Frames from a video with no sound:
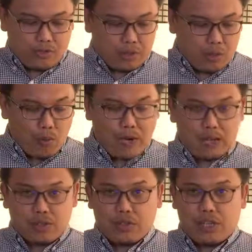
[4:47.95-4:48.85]
for the
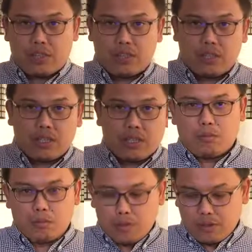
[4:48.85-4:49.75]
wireless connection,
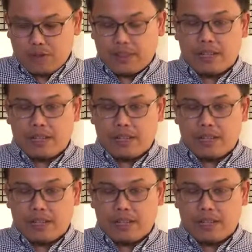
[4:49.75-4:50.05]
both of